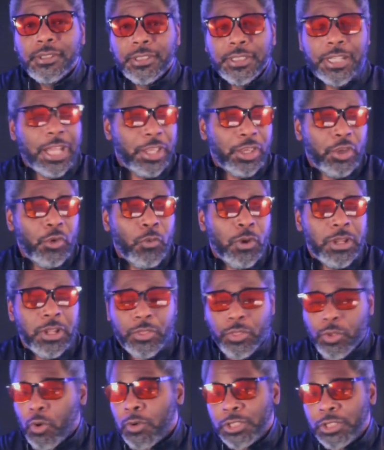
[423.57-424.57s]
and you want to
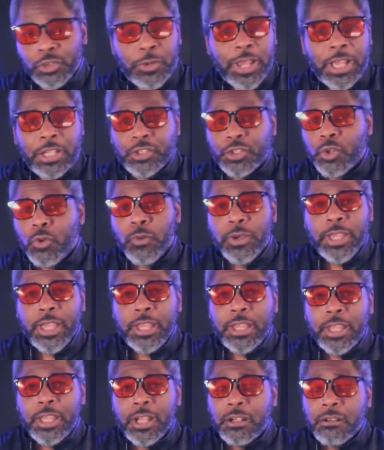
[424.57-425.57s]
throw a trans story
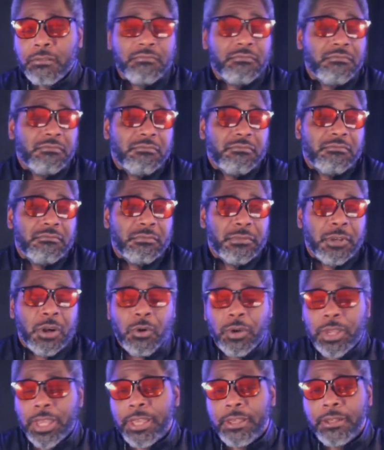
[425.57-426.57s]
in there,
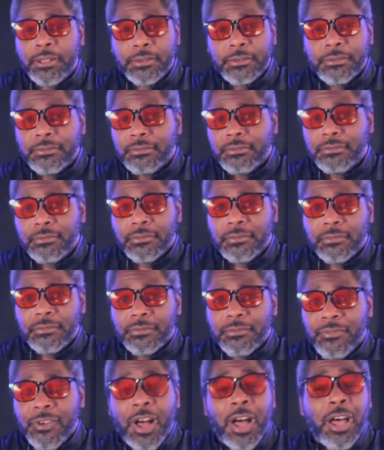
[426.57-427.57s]
okay,
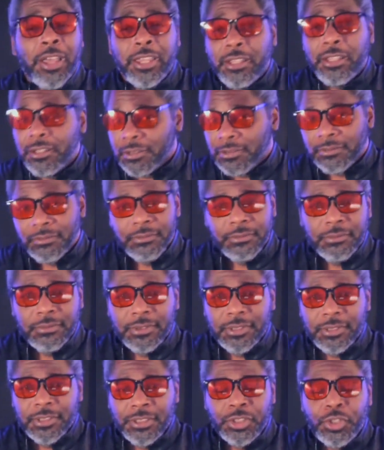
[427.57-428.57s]
fine,
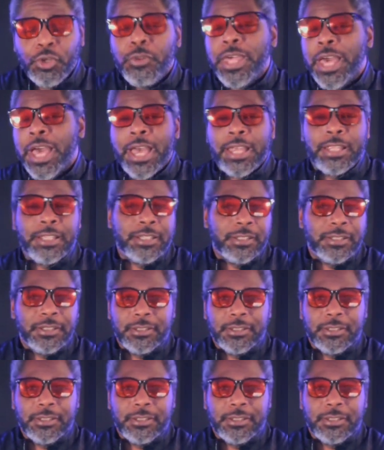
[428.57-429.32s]
do that.